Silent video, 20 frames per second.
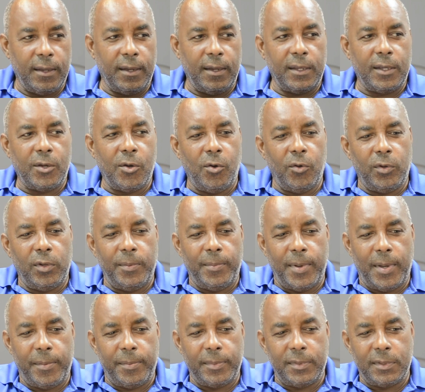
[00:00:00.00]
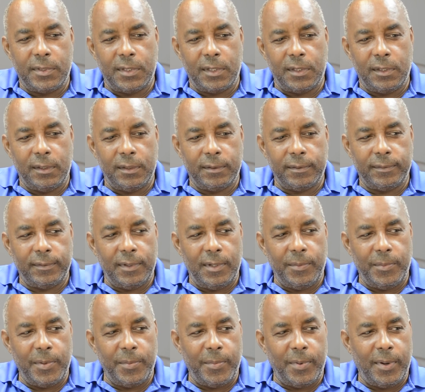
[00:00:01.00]
I called him up and said, Look,
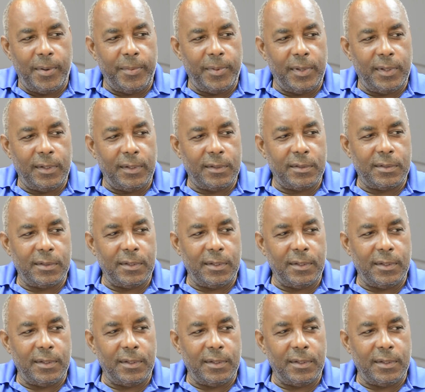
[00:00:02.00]
I'm in Barbados.